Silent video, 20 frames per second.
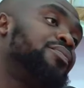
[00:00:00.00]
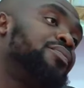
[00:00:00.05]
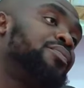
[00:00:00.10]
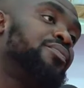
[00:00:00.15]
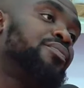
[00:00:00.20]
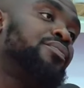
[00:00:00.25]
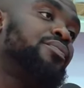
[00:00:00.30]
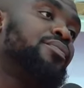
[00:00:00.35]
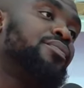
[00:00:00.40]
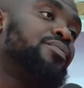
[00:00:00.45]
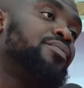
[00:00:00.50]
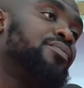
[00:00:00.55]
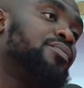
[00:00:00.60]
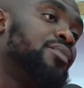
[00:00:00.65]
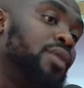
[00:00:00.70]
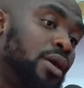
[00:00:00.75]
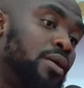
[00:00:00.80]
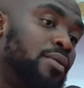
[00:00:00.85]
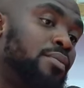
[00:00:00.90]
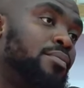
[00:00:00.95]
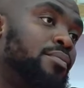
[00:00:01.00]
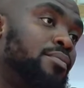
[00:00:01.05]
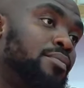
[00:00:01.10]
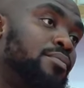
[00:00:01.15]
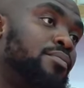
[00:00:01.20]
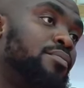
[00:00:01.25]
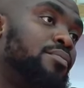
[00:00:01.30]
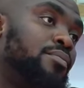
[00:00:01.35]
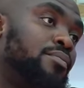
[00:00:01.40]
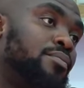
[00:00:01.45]
Hmm. Yeah.
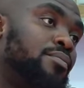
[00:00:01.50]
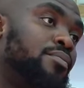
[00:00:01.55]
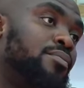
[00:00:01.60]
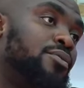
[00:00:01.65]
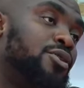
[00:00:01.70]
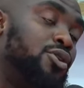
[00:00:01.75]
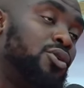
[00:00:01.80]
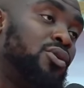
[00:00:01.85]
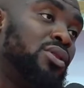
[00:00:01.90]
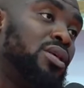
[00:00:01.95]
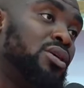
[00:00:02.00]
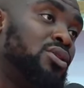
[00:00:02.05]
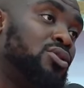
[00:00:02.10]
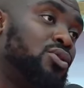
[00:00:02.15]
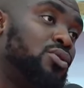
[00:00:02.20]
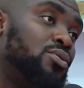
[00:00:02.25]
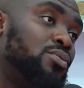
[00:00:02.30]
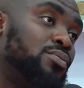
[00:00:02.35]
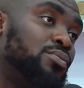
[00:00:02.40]
You don't think so?